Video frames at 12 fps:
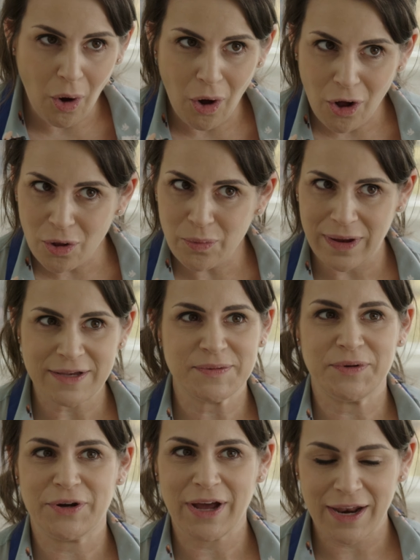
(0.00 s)
Always,
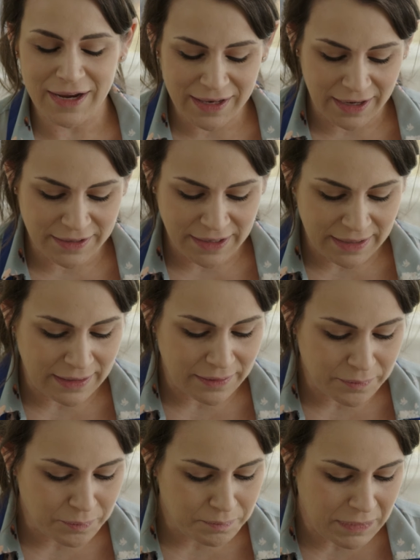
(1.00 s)
when you're cutting an onion,
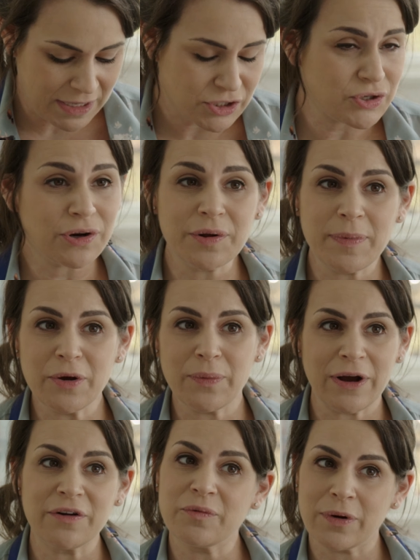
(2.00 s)
make sure to be
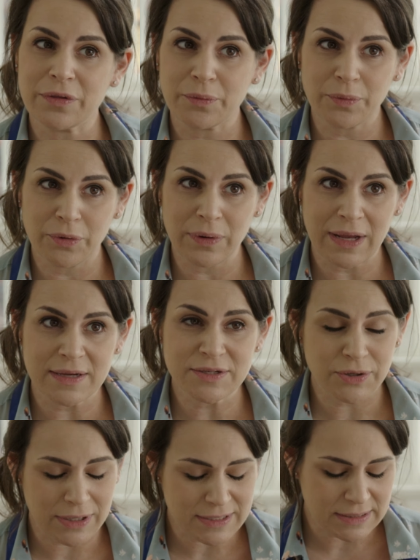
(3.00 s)
aware of where the root is. You're gonna